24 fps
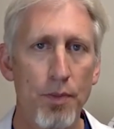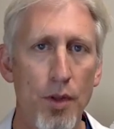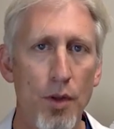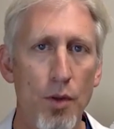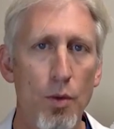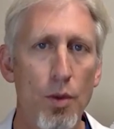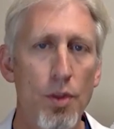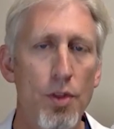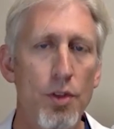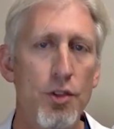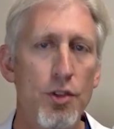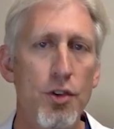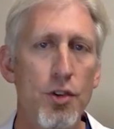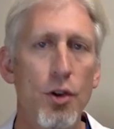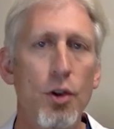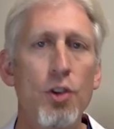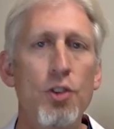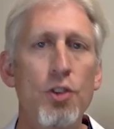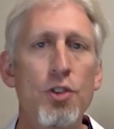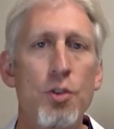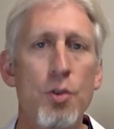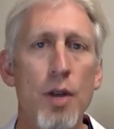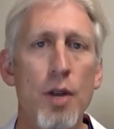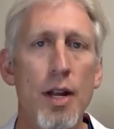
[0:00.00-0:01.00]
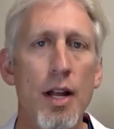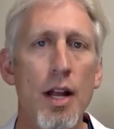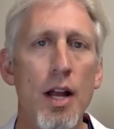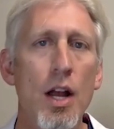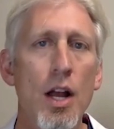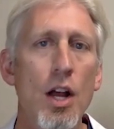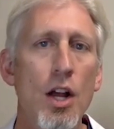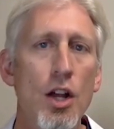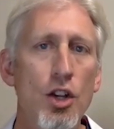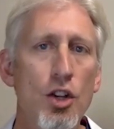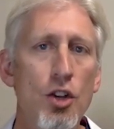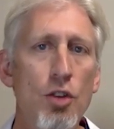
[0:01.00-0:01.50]
With the surgery,
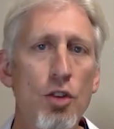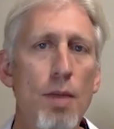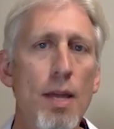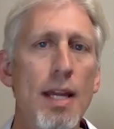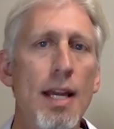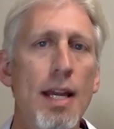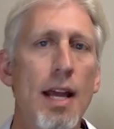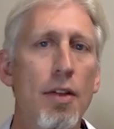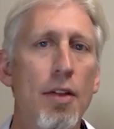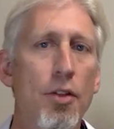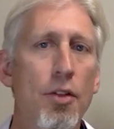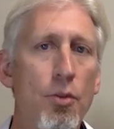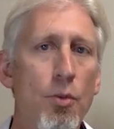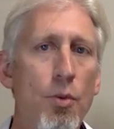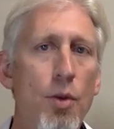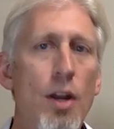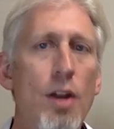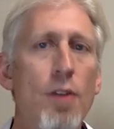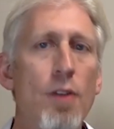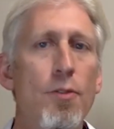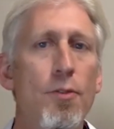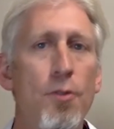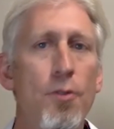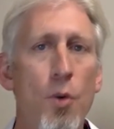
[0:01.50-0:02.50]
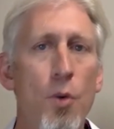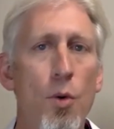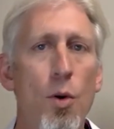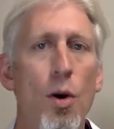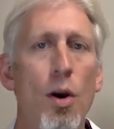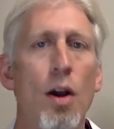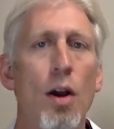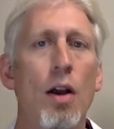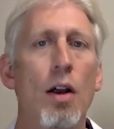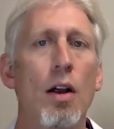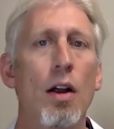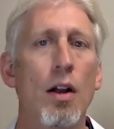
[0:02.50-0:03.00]
you may get three to
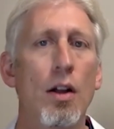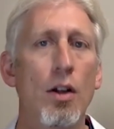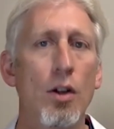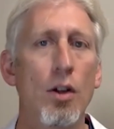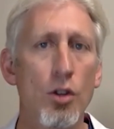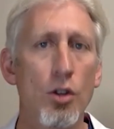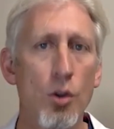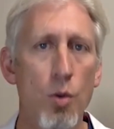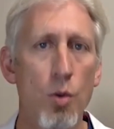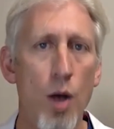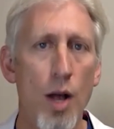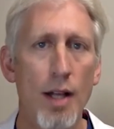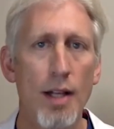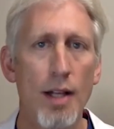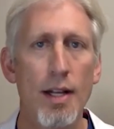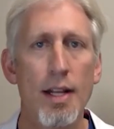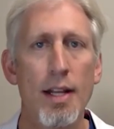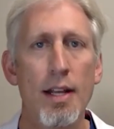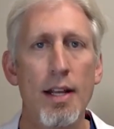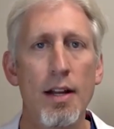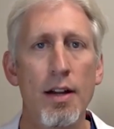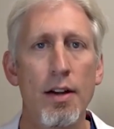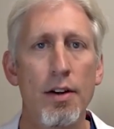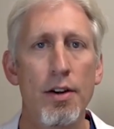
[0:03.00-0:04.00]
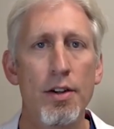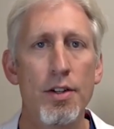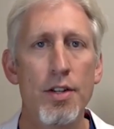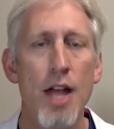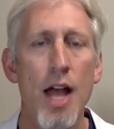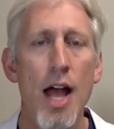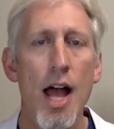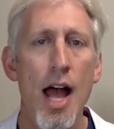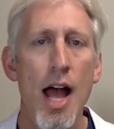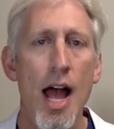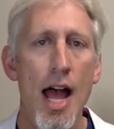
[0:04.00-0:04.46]
four good quality years.